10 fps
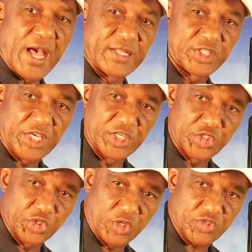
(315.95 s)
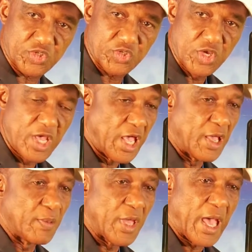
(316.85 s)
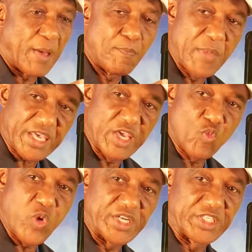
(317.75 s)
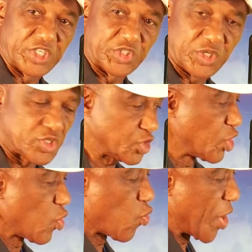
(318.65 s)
and taking shots. Making quick decisions.